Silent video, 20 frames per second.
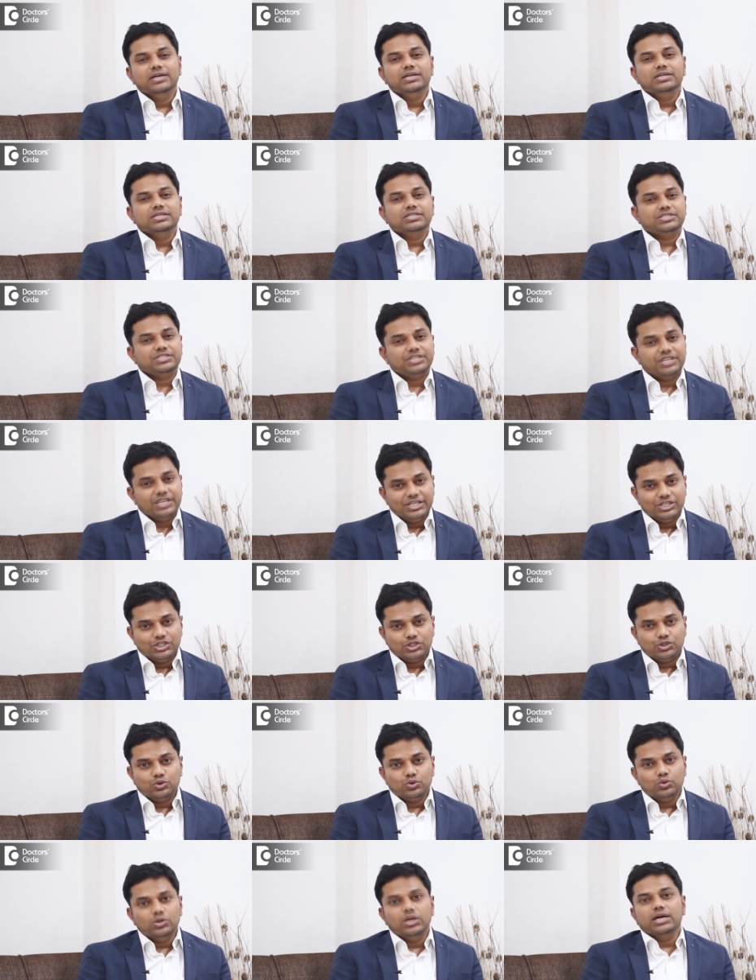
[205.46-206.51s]

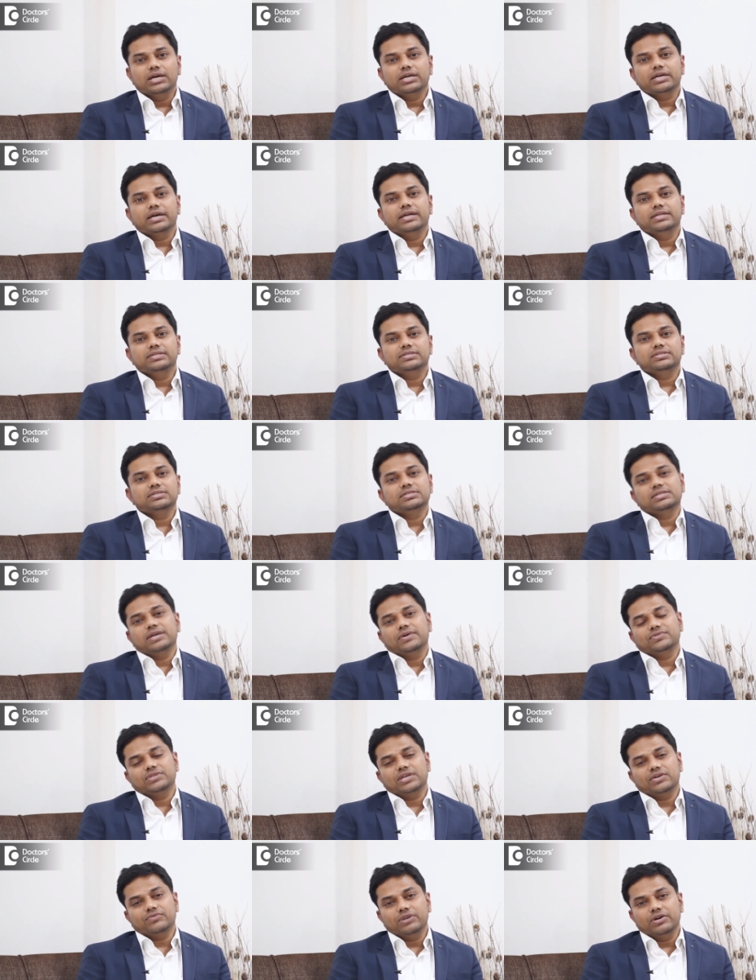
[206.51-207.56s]
Stage 2 lung cancers have
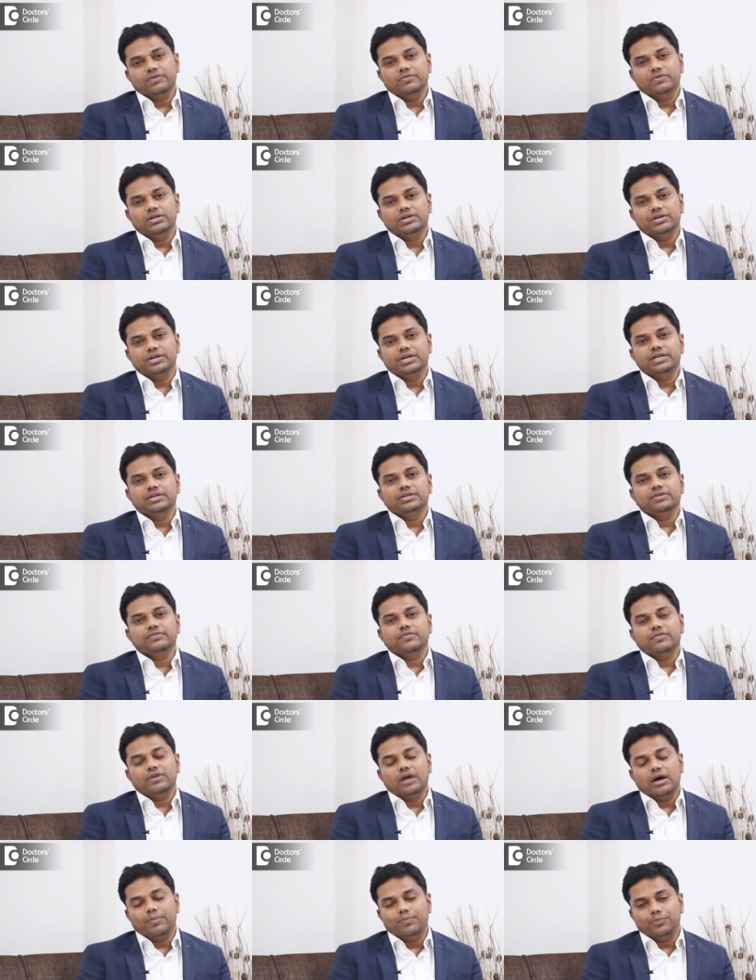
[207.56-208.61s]
survival rate
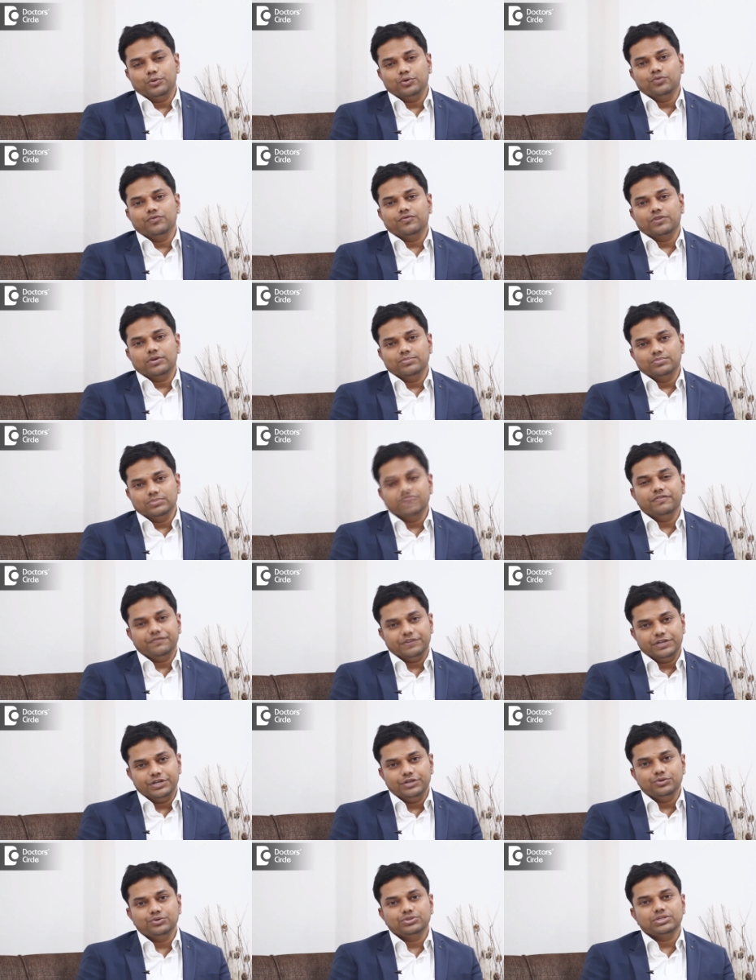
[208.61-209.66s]
up to from
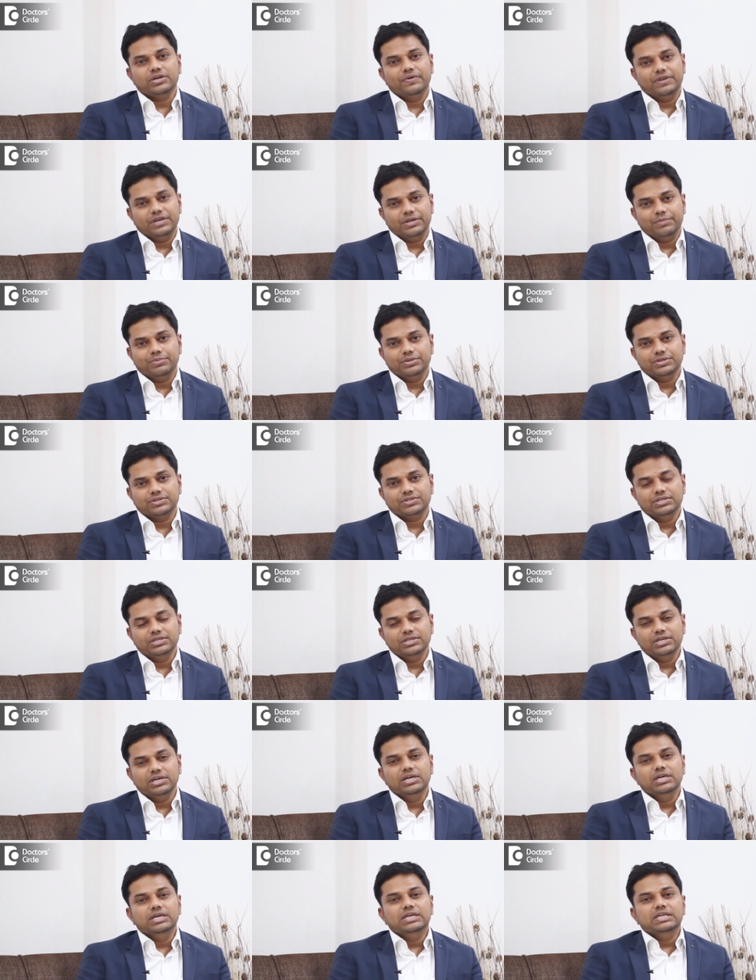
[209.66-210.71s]
50 to 70%.
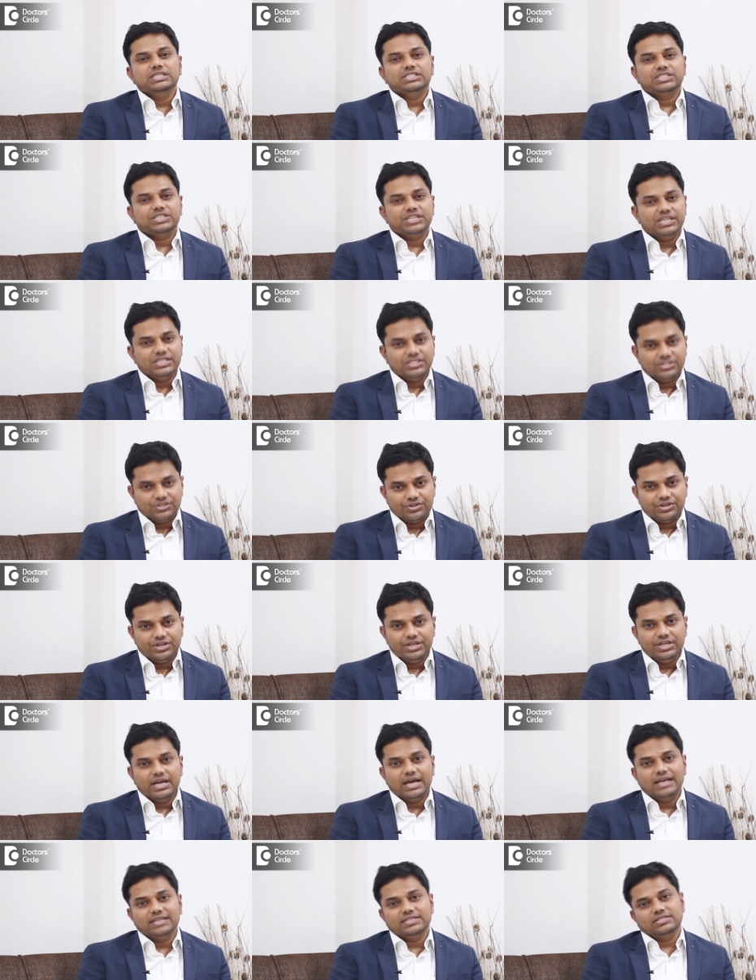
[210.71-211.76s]
Stage 3
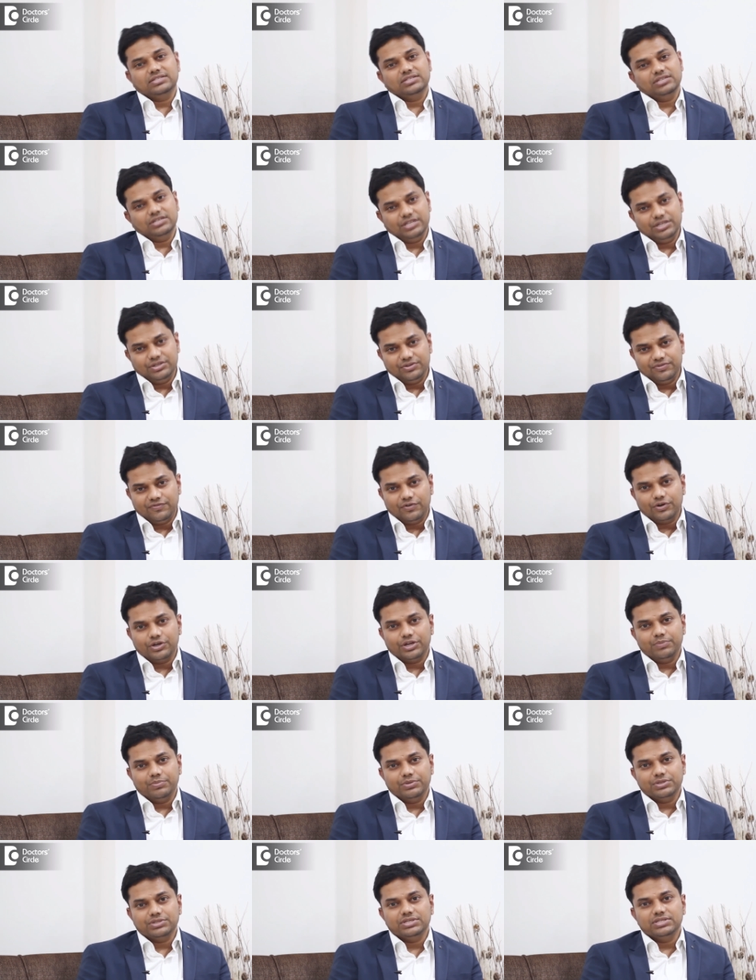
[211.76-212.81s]
has 30 to
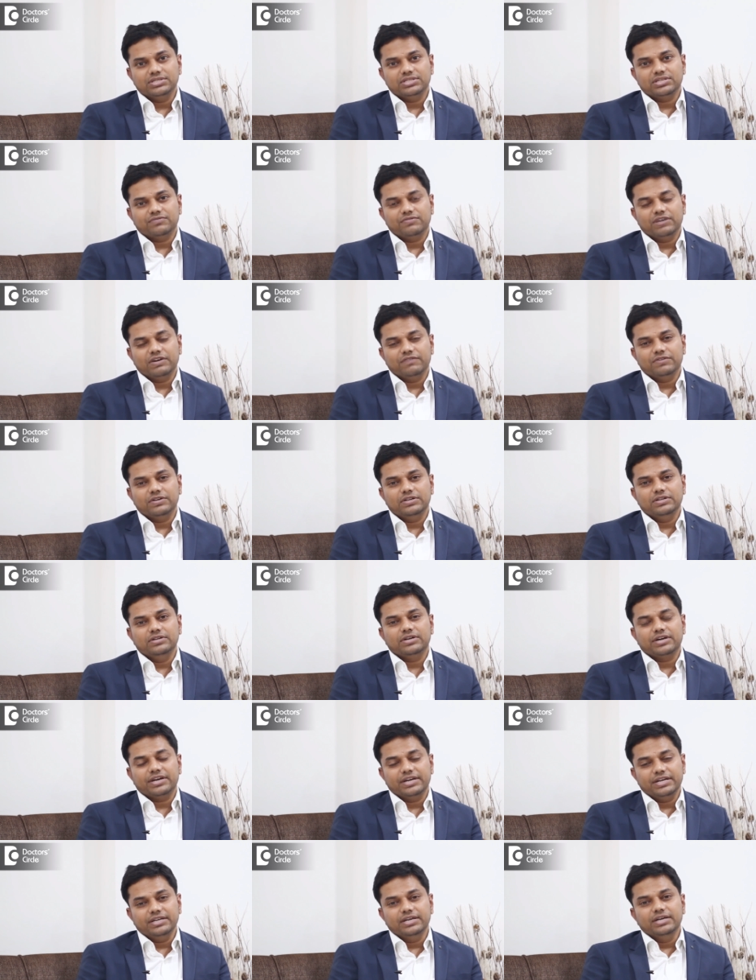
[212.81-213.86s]
40% survival
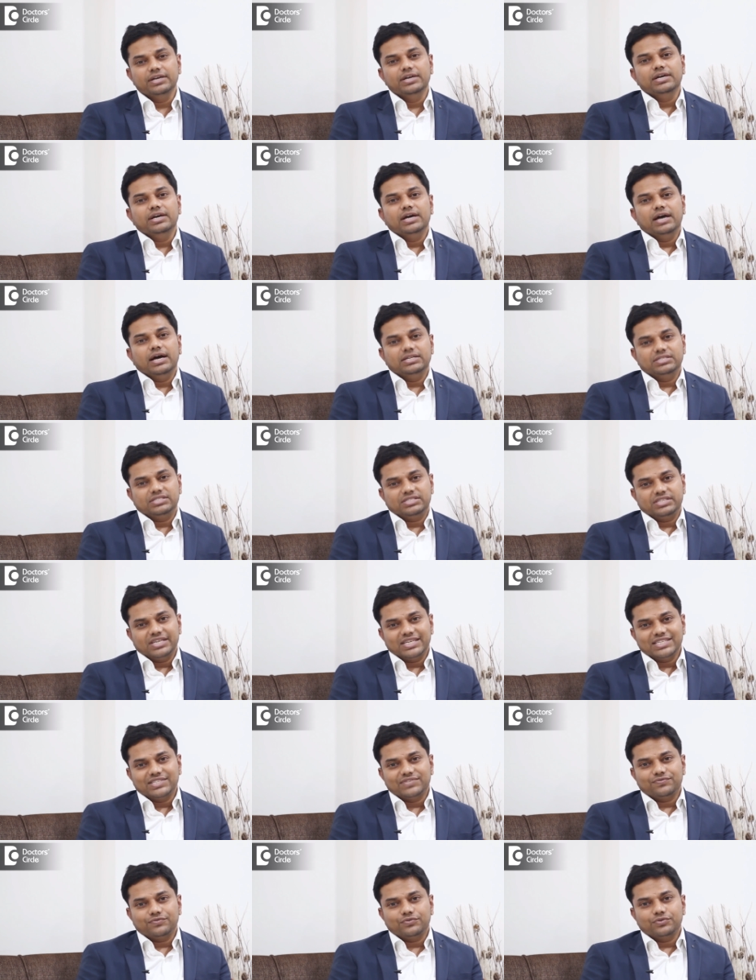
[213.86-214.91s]
rate and
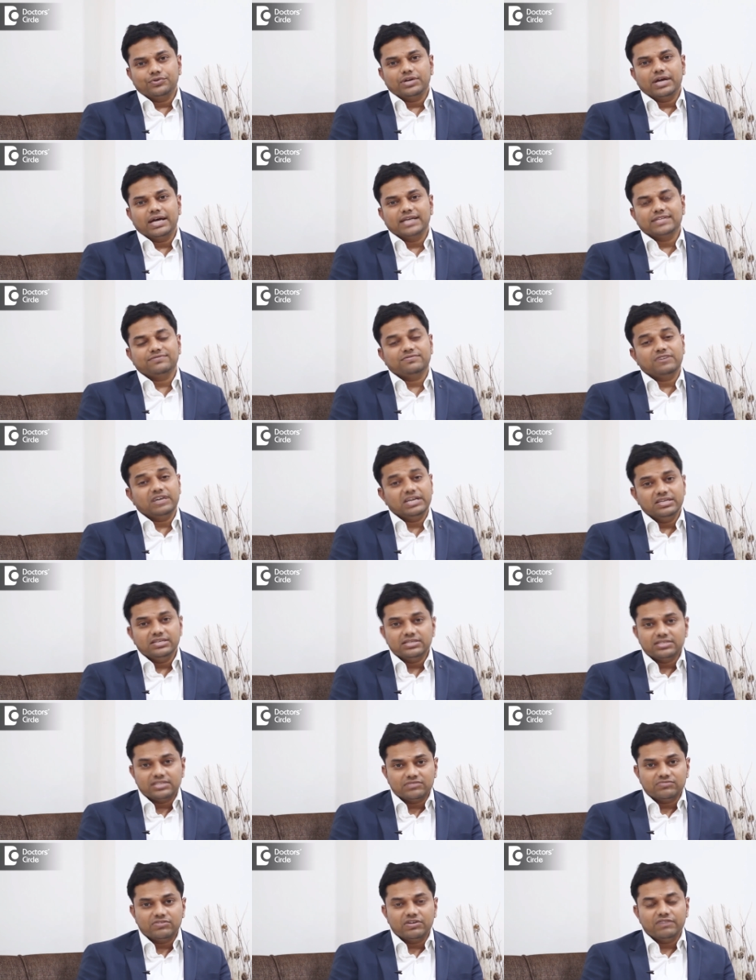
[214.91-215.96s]
stage 4 has 5 year
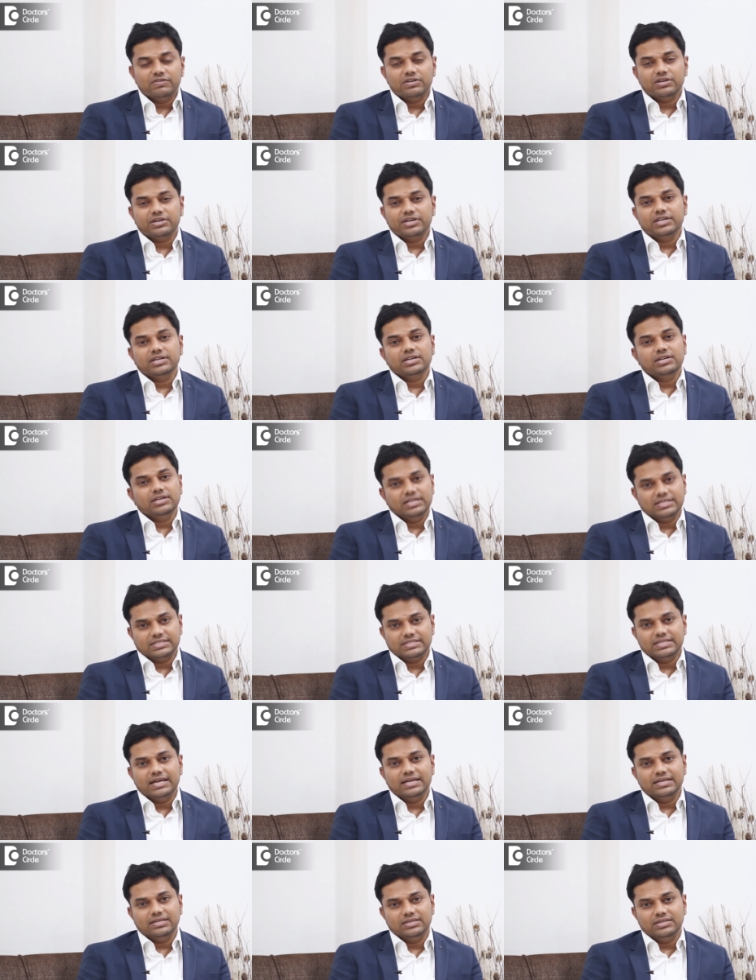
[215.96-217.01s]
survival rate less
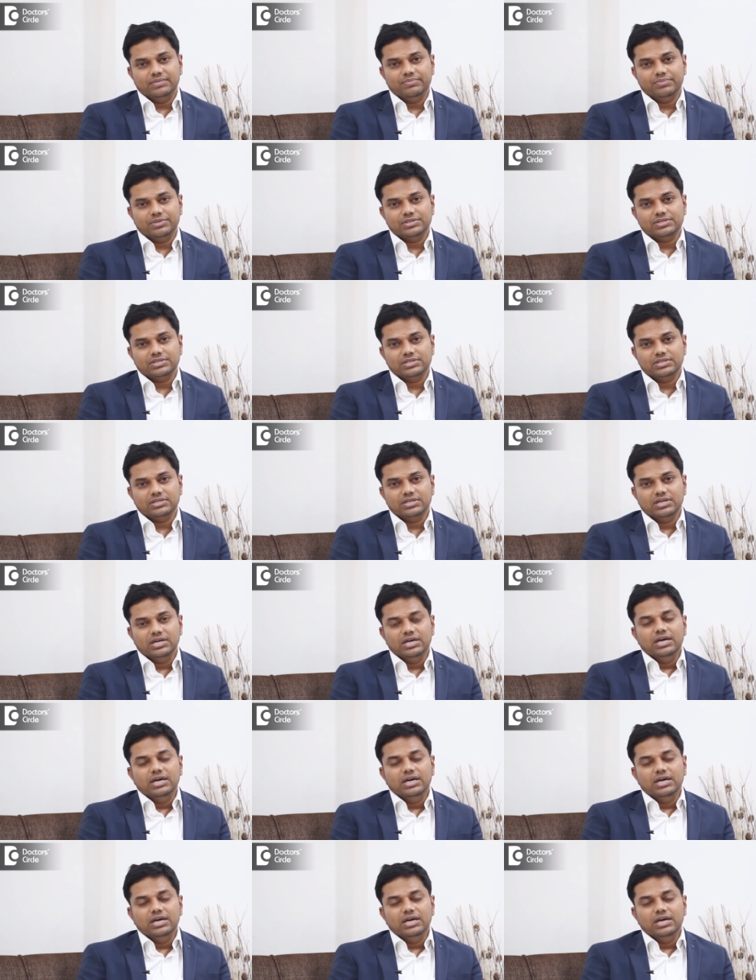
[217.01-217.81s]
than 10%.